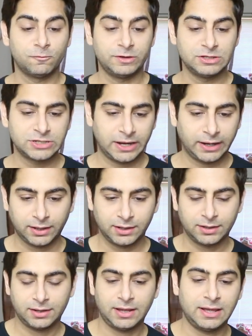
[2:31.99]
Vijay.
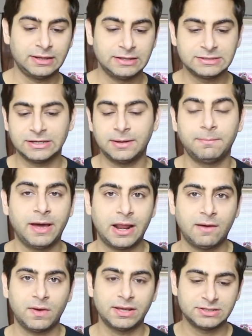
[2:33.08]
And he said
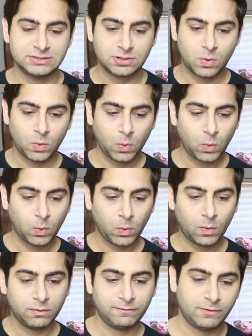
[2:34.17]
Bairava is
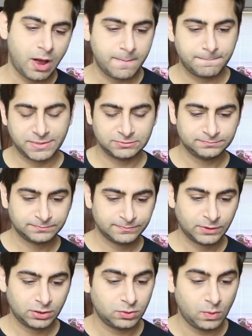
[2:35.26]
flop.
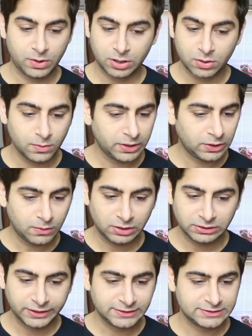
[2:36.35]
Don't want to go into
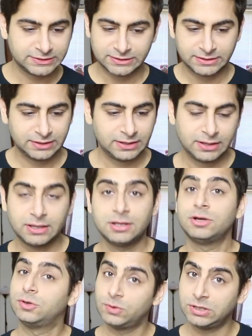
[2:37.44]
all this.
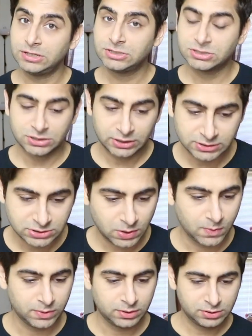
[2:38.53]
To each his
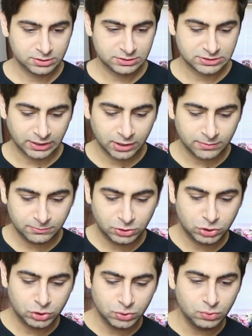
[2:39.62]
own. Singham
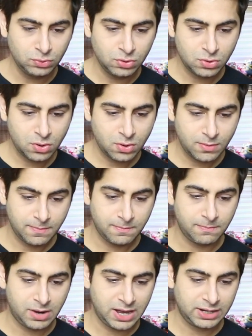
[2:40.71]
two,
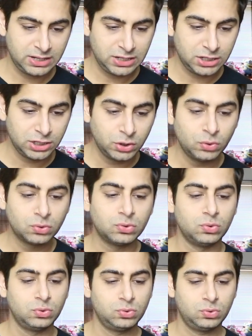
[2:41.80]
Mari
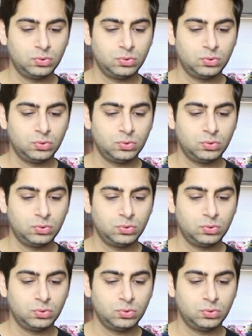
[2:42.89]
Iruku.